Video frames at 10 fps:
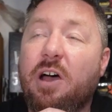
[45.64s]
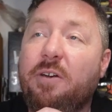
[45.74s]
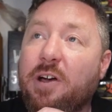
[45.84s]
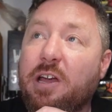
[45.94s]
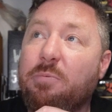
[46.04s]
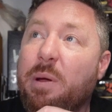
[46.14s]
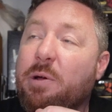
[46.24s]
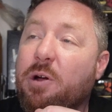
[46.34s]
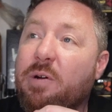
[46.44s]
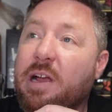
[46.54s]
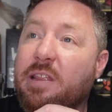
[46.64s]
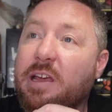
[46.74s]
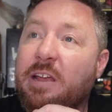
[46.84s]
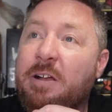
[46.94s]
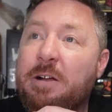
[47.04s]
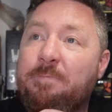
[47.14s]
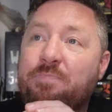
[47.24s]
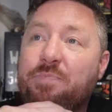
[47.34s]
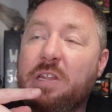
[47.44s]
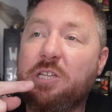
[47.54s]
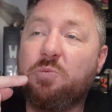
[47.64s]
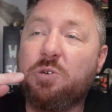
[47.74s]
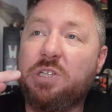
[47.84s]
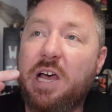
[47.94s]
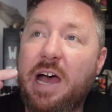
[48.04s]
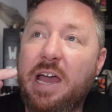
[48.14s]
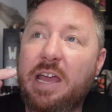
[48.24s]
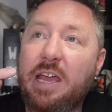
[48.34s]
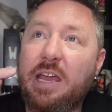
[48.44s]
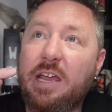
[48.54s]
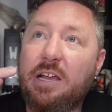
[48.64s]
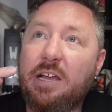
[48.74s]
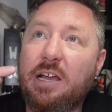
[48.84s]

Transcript: if I can remember correctly, this was a